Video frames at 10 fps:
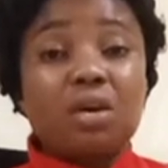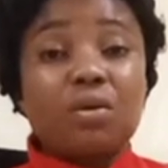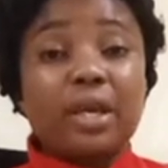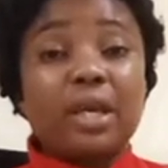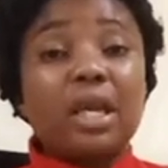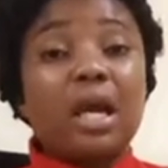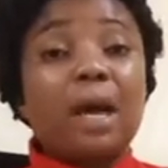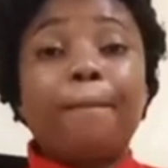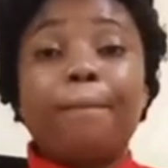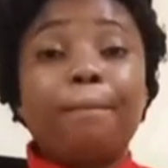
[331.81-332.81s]
Okay,
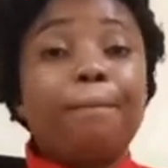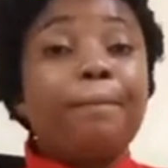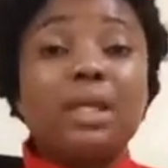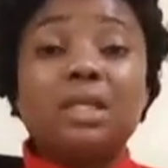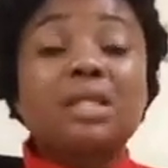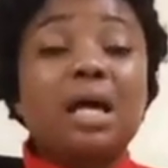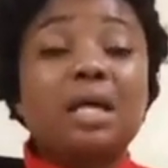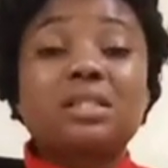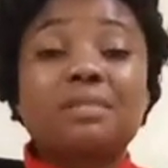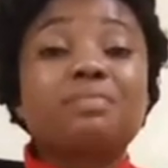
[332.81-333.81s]
please
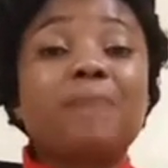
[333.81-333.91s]
accept my